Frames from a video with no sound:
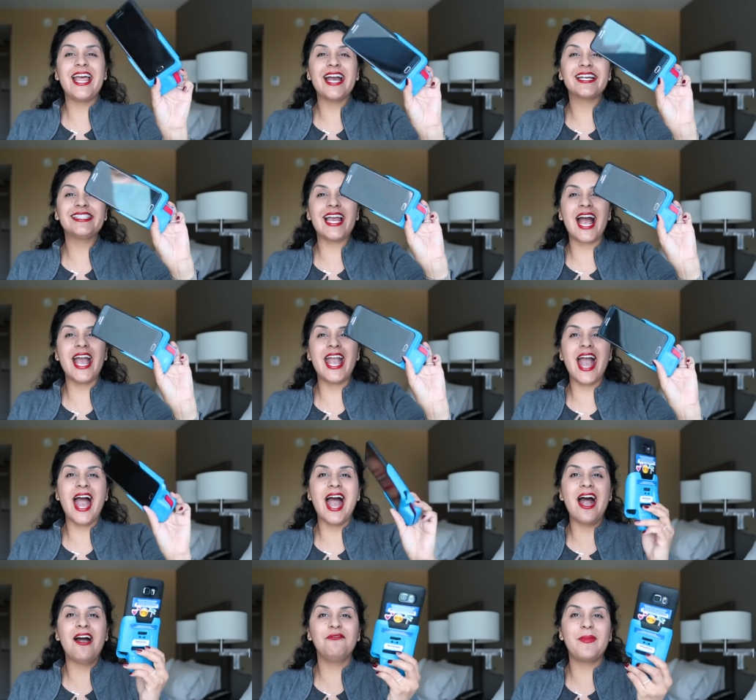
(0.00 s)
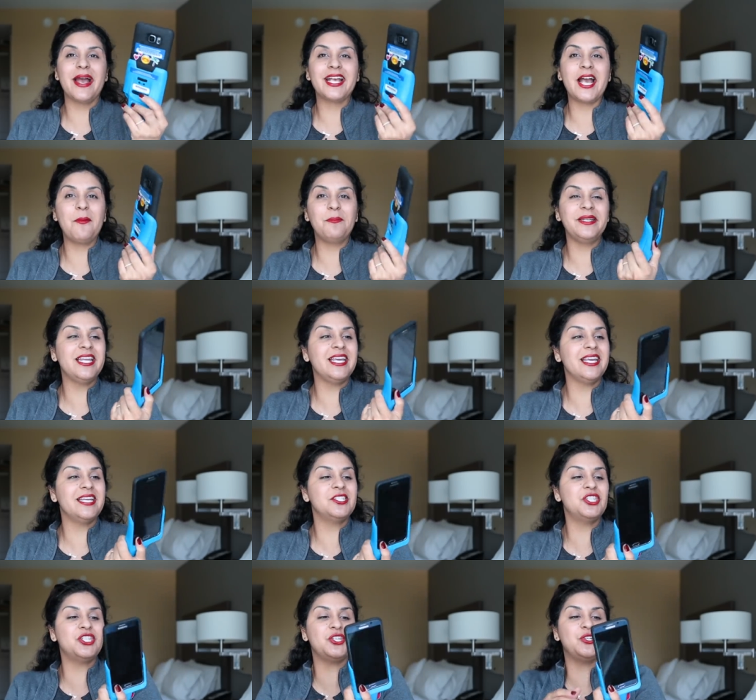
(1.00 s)
Next, I have my company
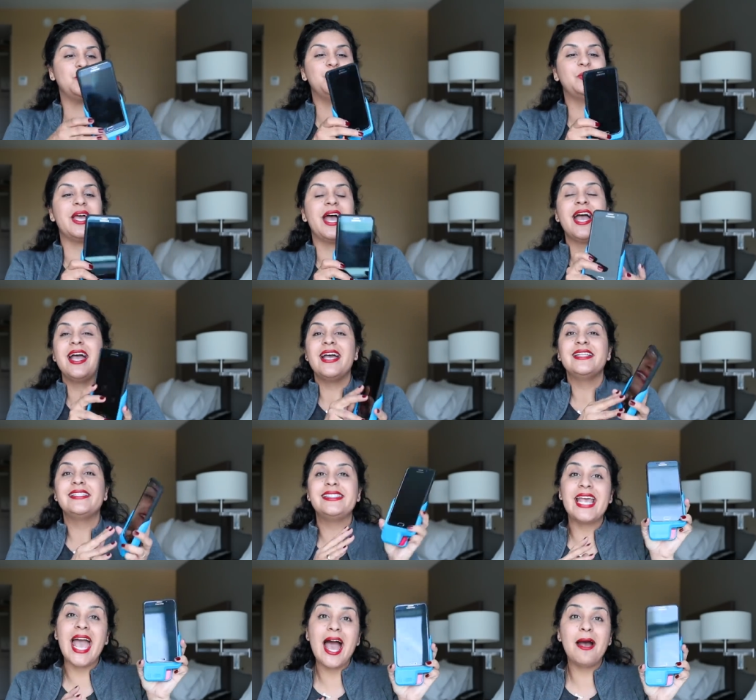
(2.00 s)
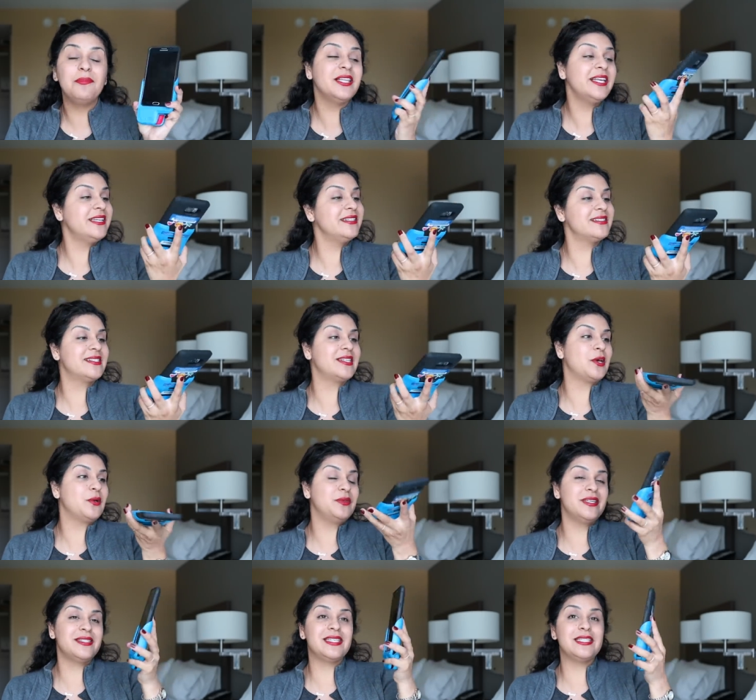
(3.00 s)
issued tablet.
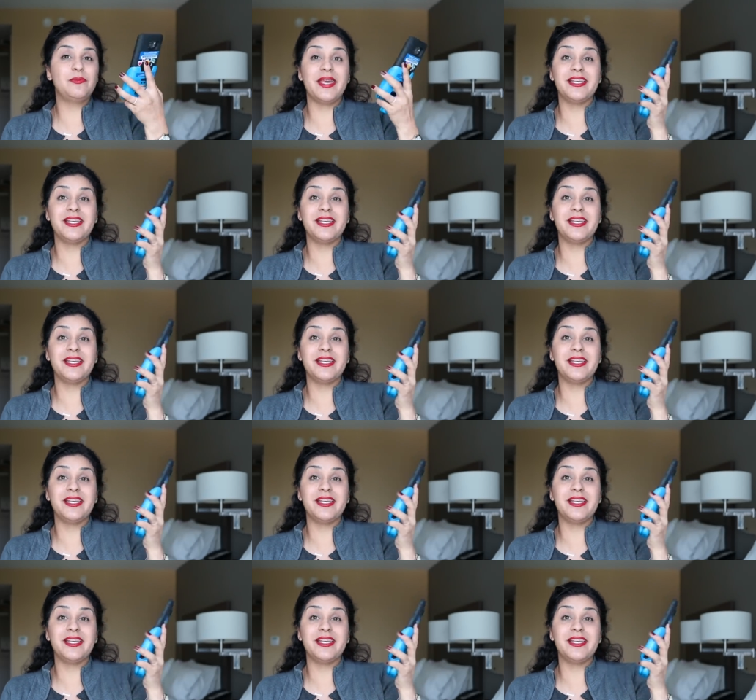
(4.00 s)
So this is